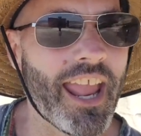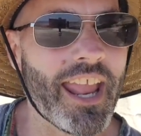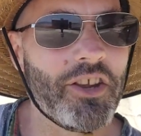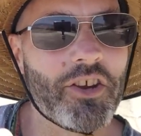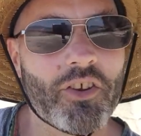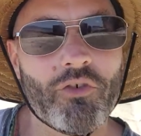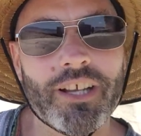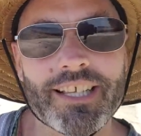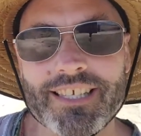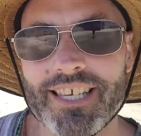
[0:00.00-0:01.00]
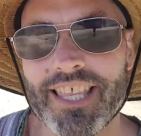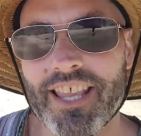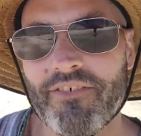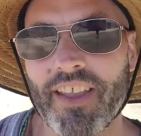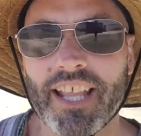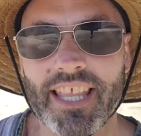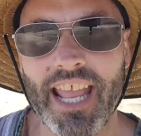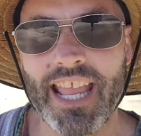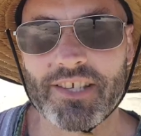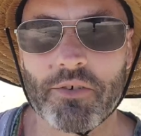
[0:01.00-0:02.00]
you can really see the effect
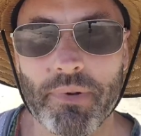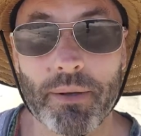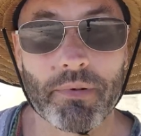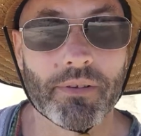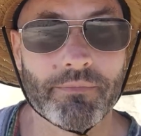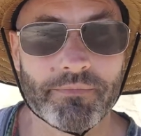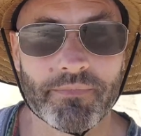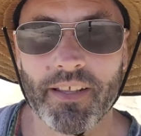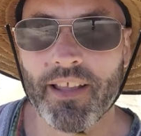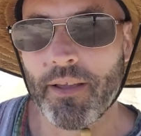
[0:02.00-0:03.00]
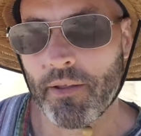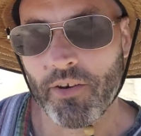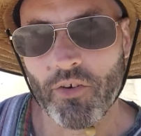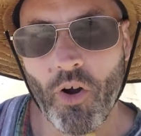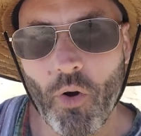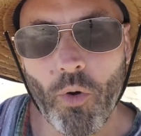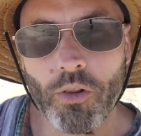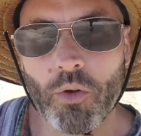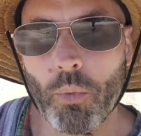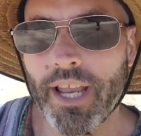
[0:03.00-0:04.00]
that has on people. Not
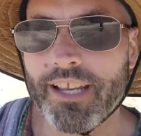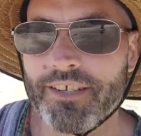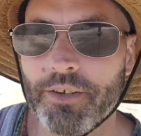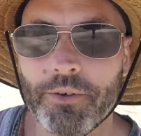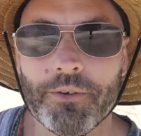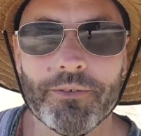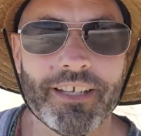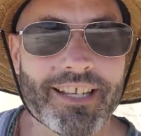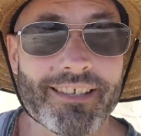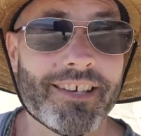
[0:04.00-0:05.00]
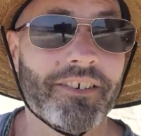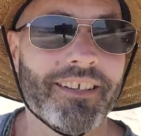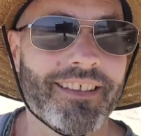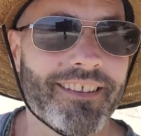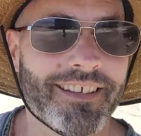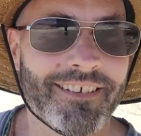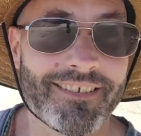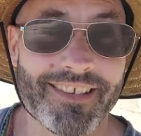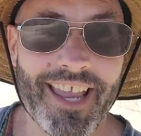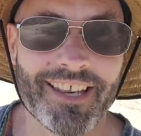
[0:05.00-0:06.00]
all the way to necessarily the
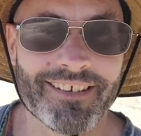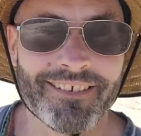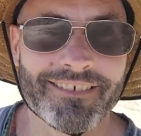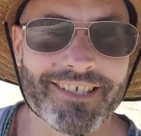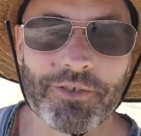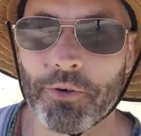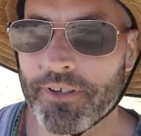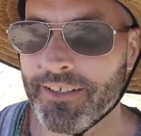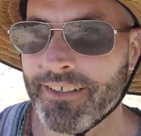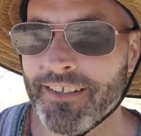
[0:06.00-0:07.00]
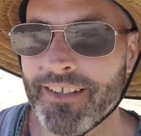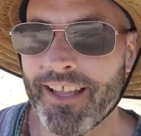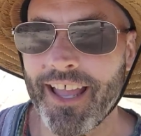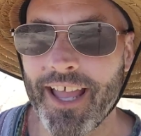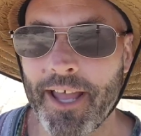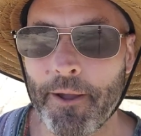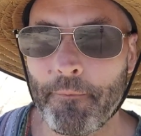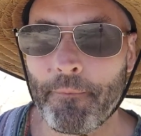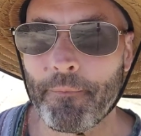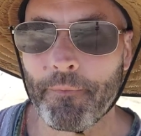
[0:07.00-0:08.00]
sad disorder,
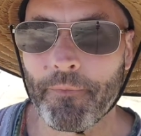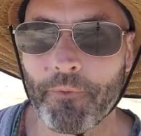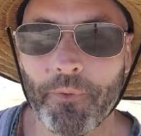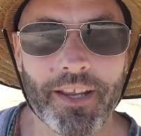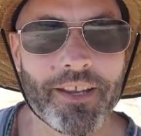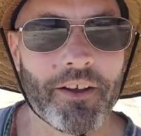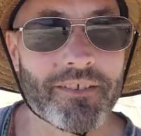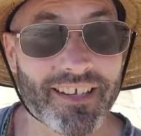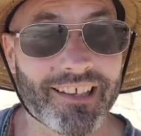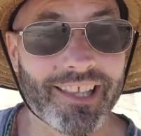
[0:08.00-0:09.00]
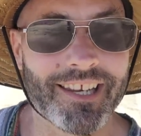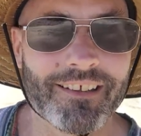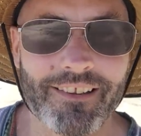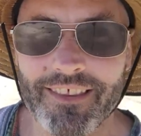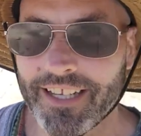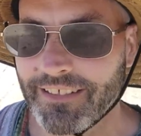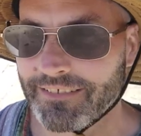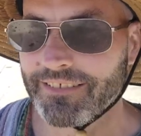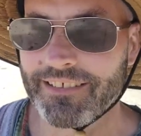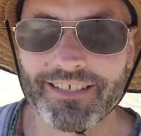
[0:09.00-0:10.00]
where, you know, it's a clinical thing,
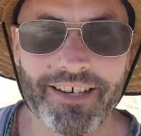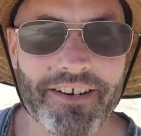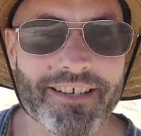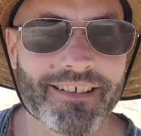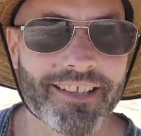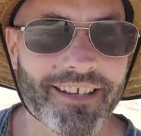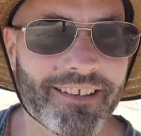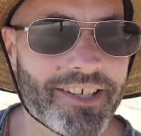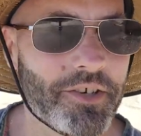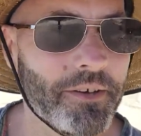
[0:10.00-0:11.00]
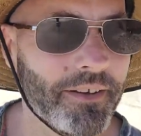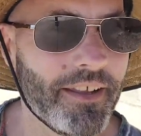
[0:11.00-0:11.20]
a serious clinical issue,